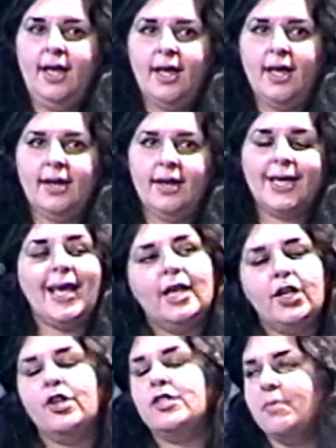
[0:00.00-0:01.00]
and
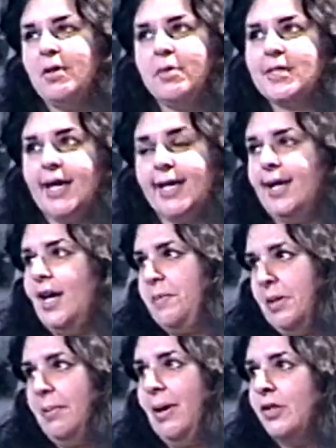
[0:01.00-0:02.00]
again, you know, to me it was like
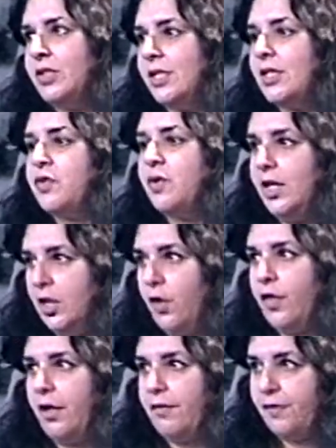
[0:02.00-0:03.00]
climbing a mountain. It's really
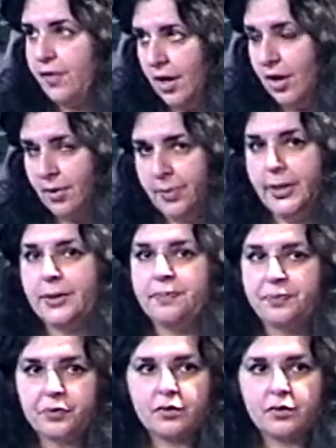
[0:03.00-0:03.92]
not that far, but